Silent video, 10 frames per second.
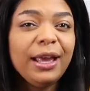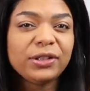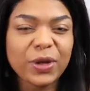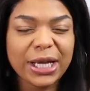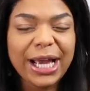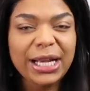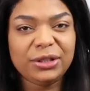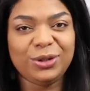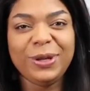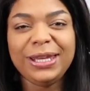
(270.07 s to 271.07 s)
so I could kind
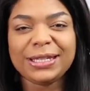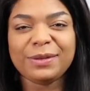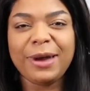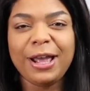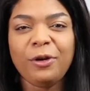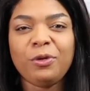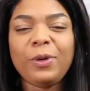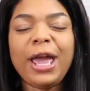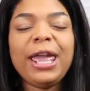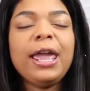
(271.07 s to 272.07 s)
of tweak it to my own
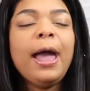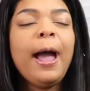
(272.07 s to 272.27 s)
way.